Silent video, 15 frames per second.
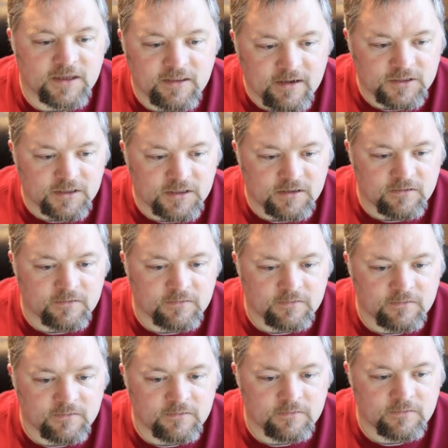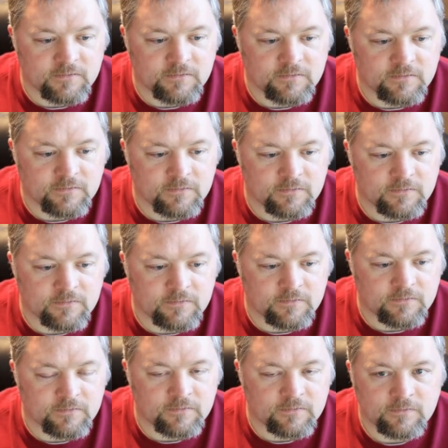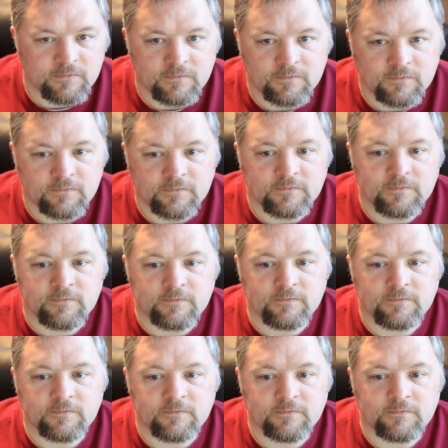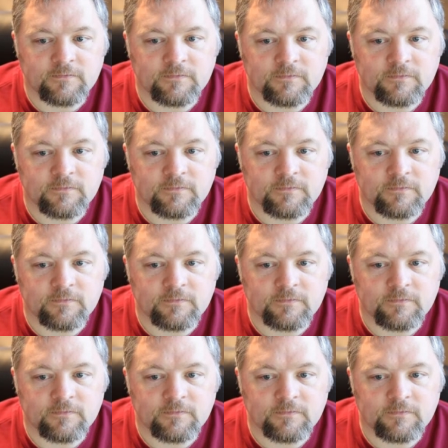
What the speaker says: (silence)